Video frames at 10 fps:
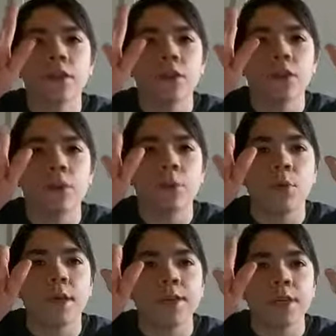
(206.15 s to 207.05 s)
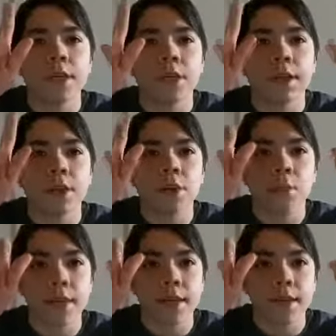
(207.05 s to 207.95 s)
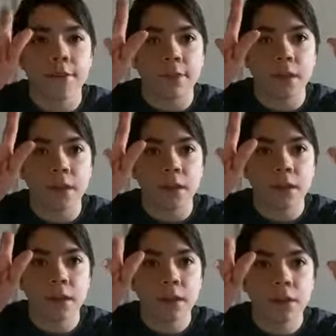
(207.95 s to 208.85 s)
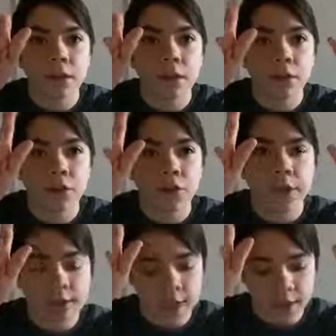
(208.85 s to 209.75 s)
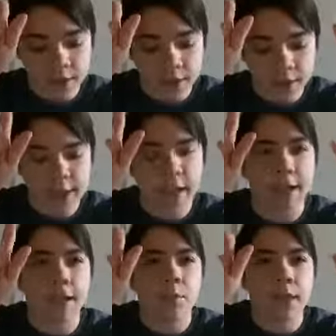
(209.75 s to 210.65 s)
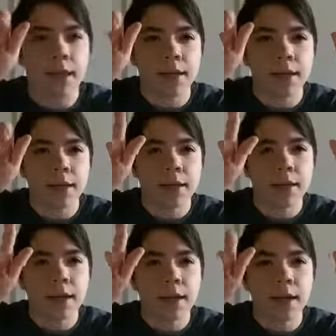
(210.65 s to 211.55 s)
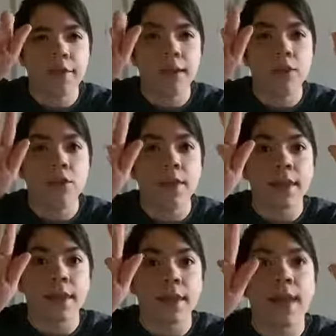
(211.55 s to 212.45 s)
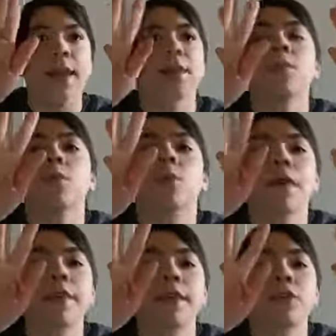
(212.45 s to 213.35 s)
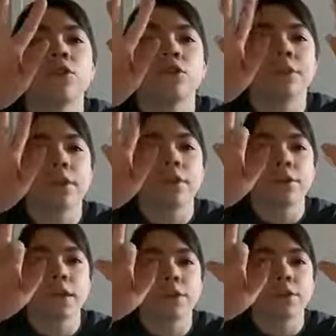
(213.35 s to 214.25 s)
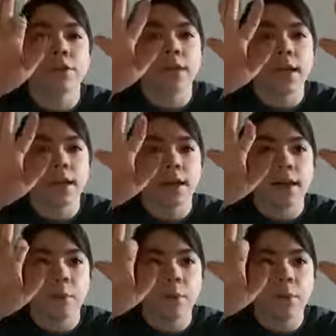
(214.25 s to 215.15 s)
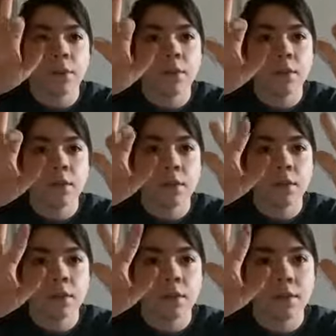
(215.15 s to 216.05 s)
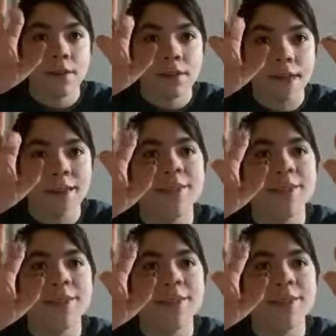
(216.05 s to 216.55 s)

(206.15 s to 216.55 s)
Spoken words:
your pointer and your pinky finger, just in a little tiny bend. And then you'll do that again, but while these two center fingers are stuck up. And you'll